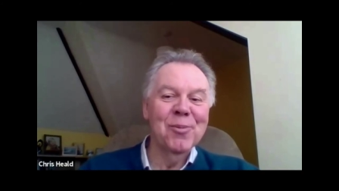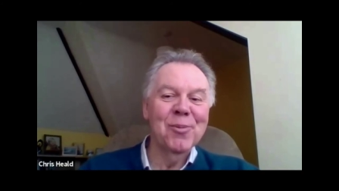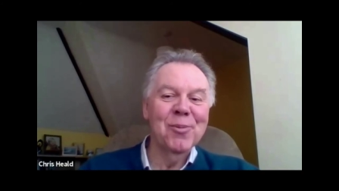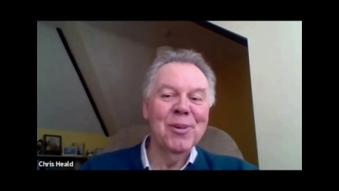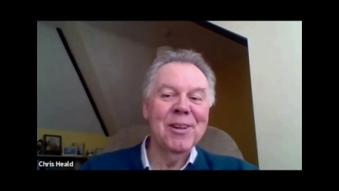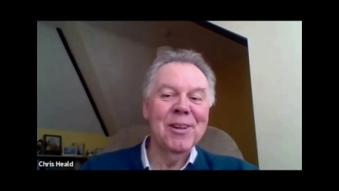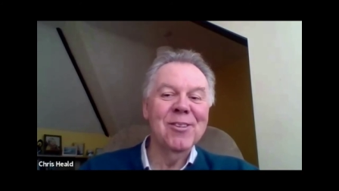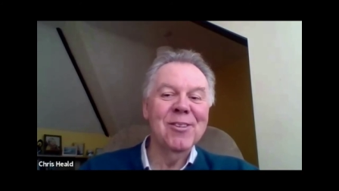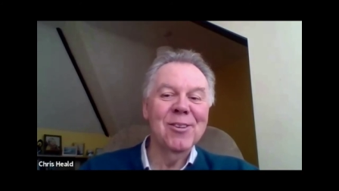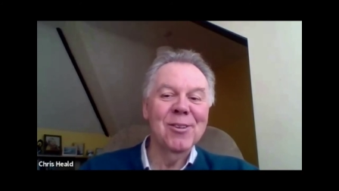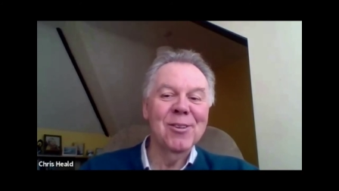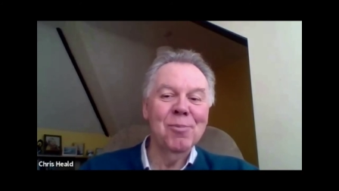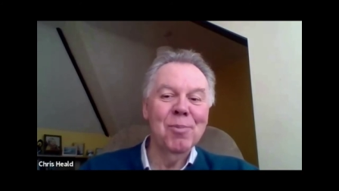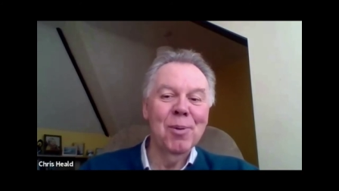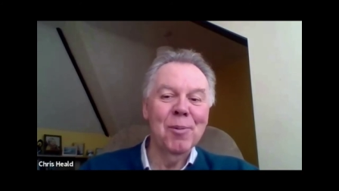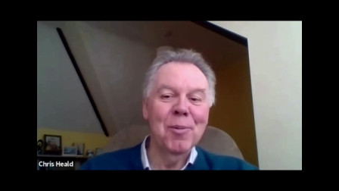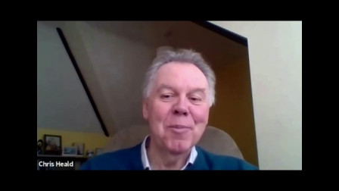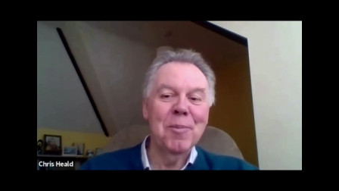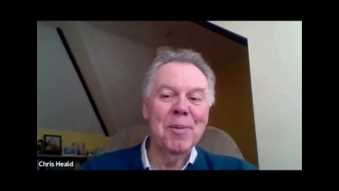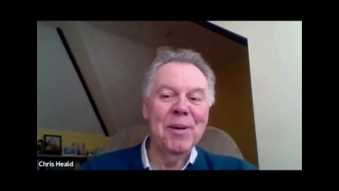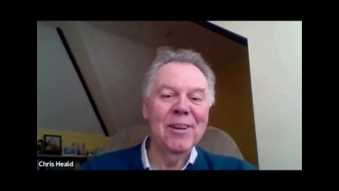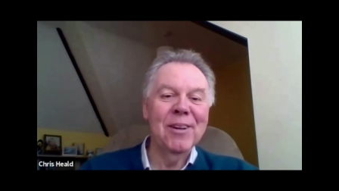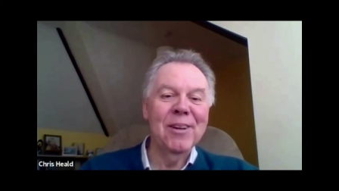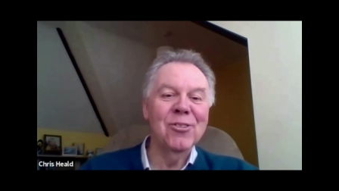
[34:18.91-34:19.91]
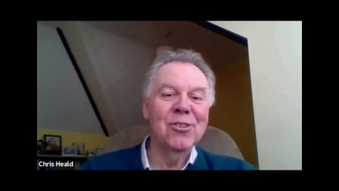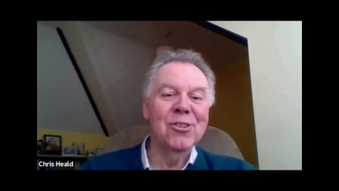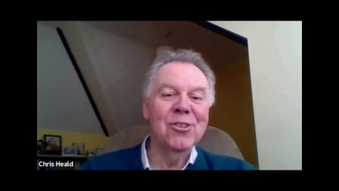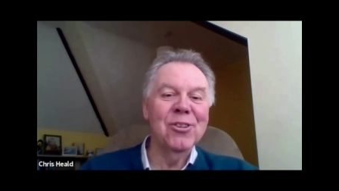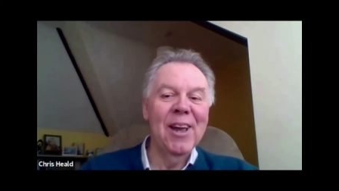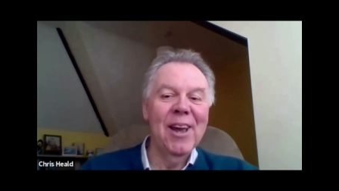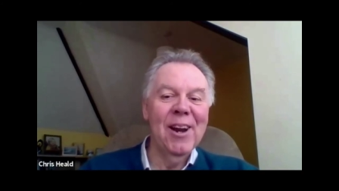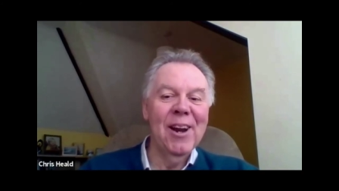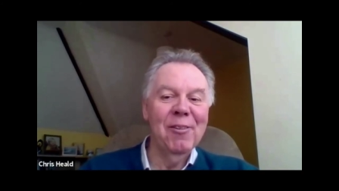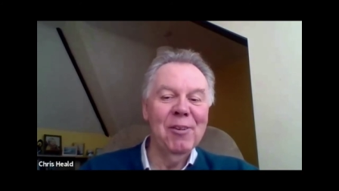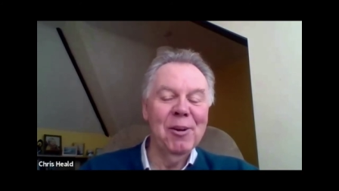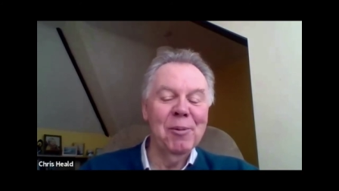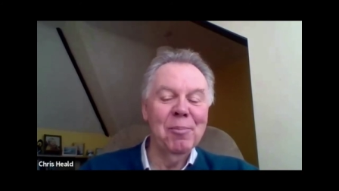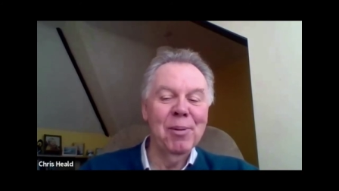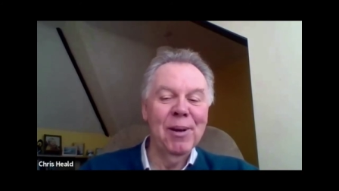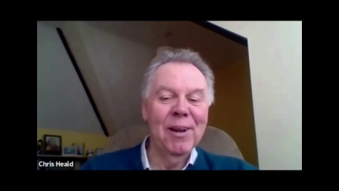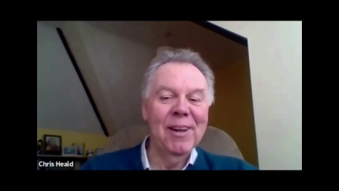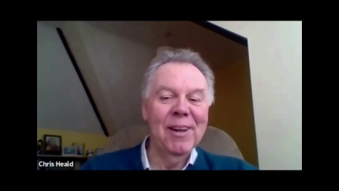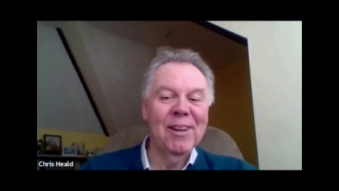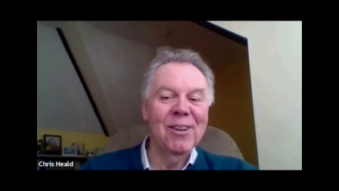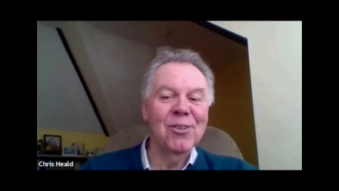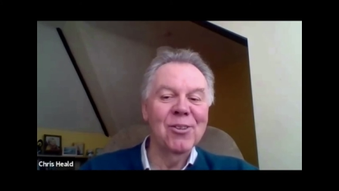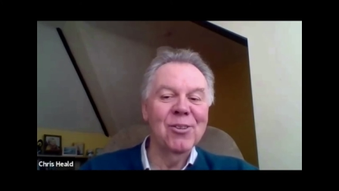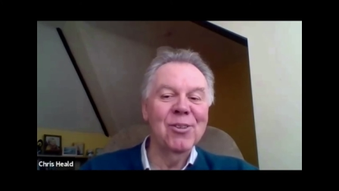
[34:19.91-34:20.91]
which is probably a scary
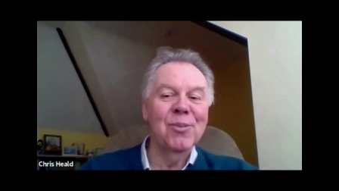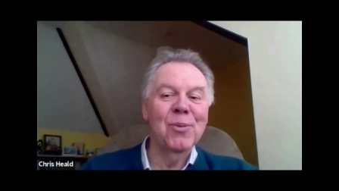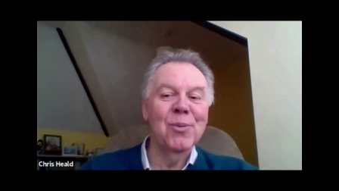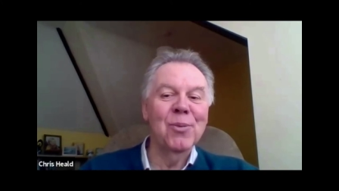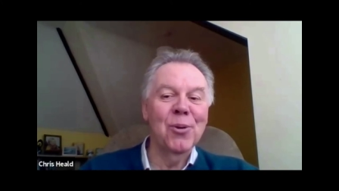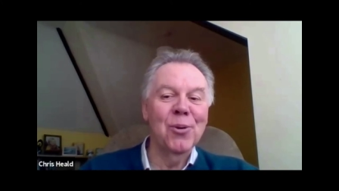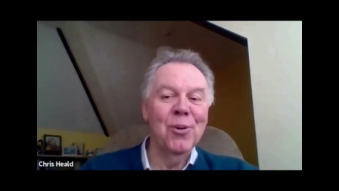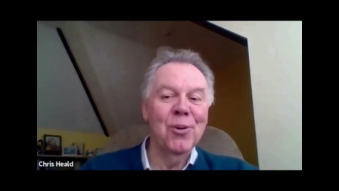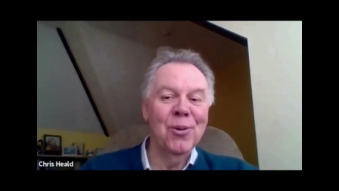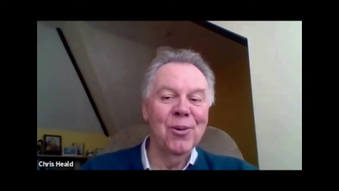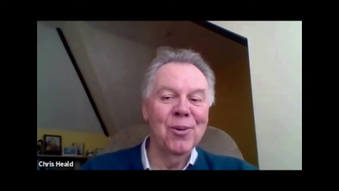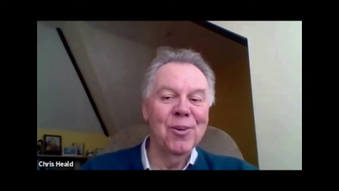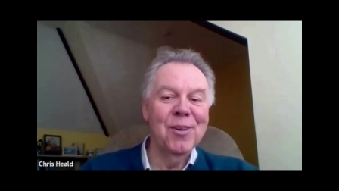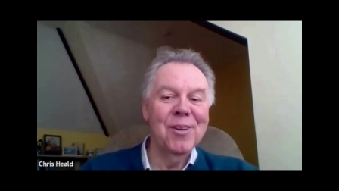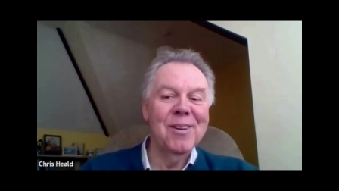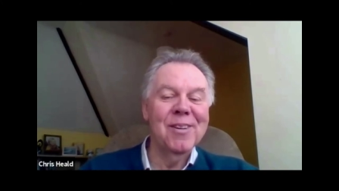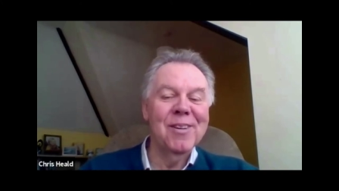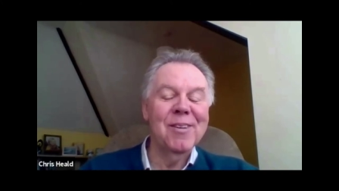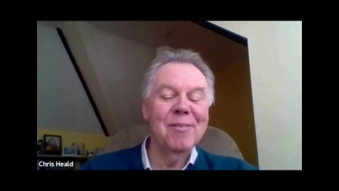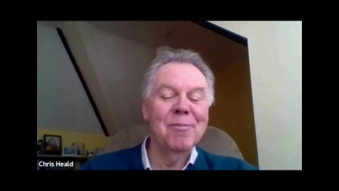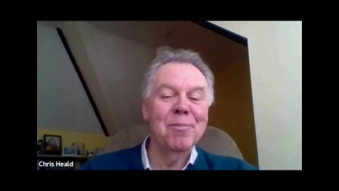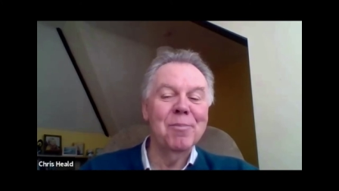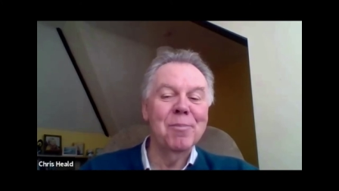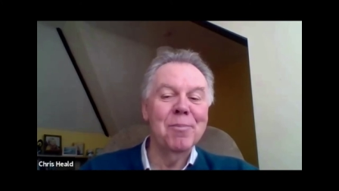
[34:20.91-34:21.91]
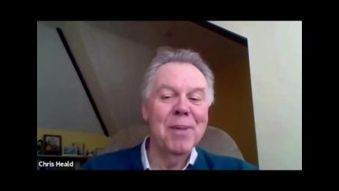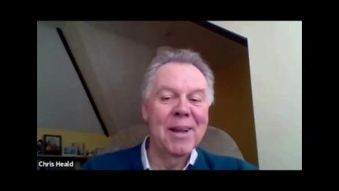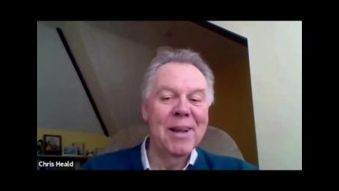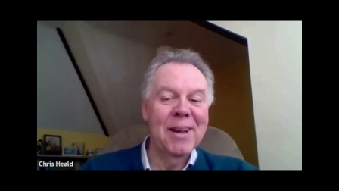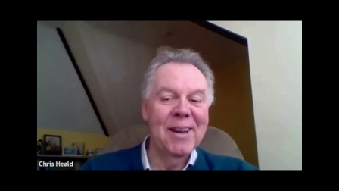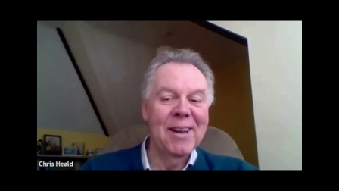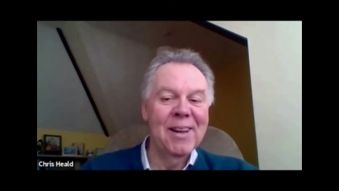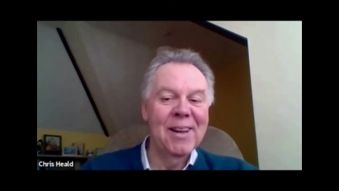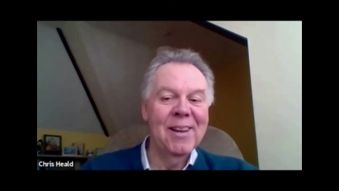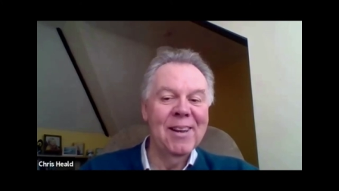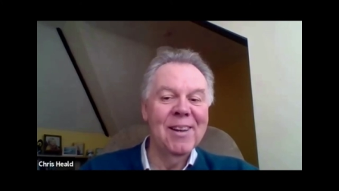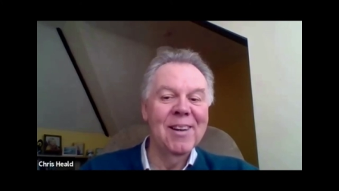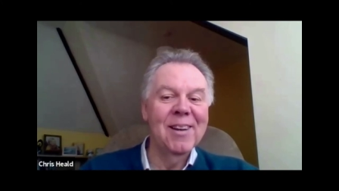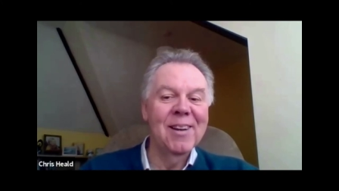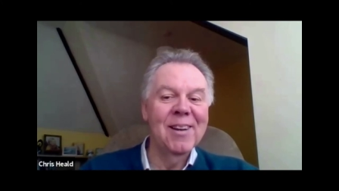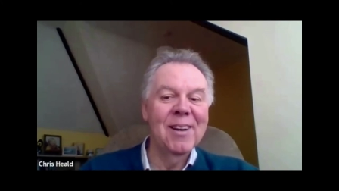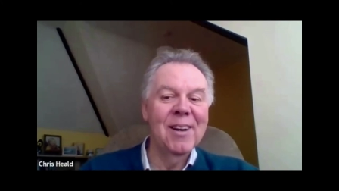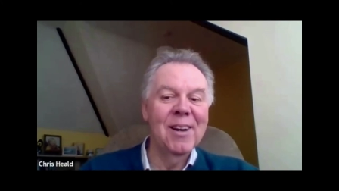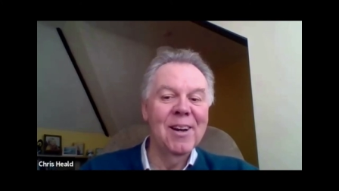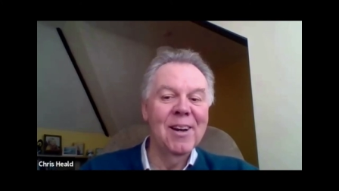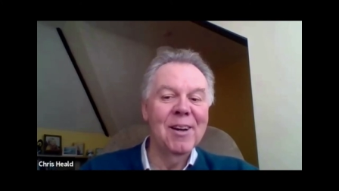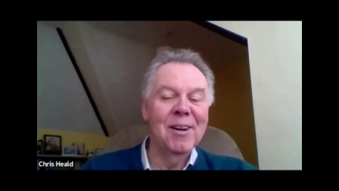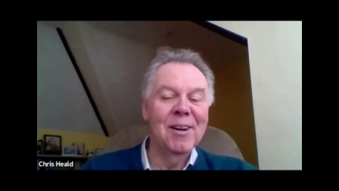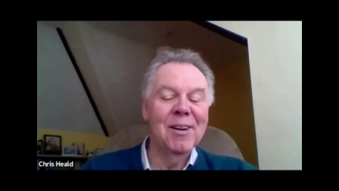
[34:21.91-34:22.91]
place for many
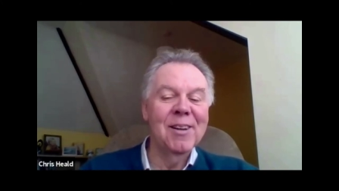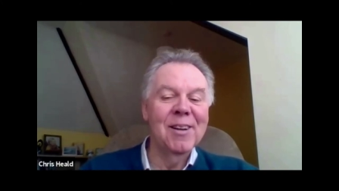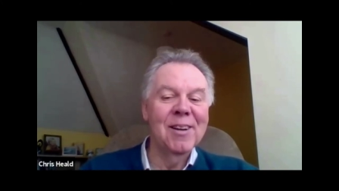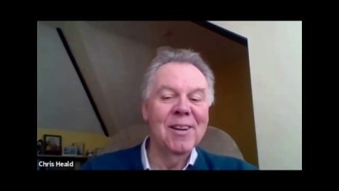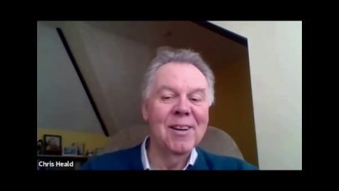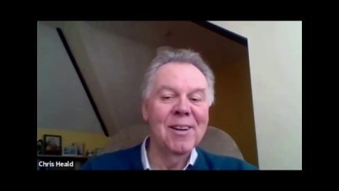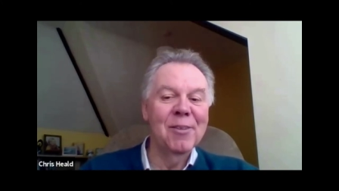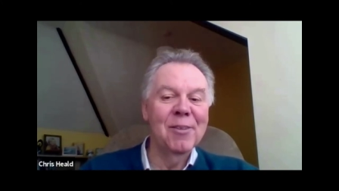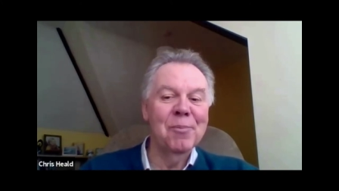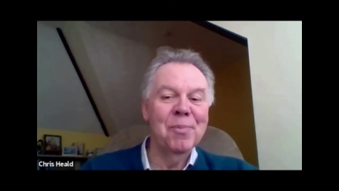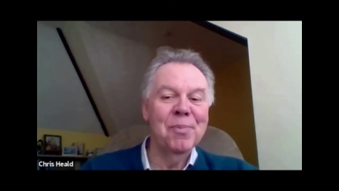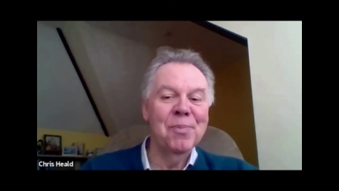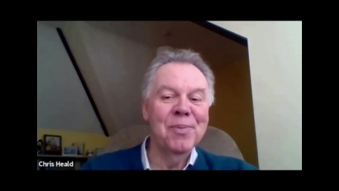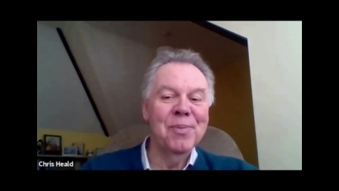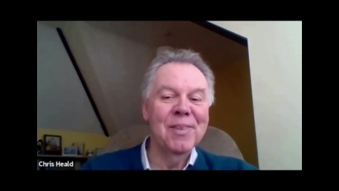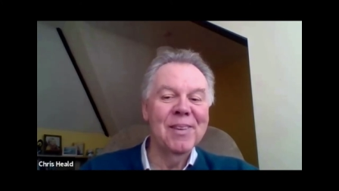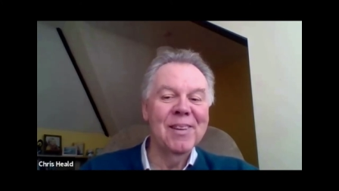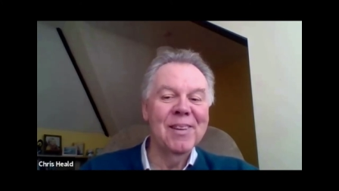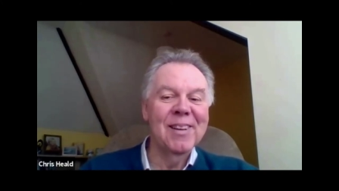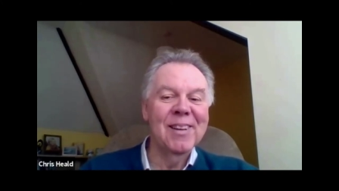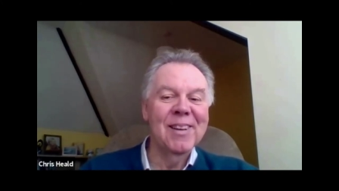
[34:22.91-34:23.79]
uh, um,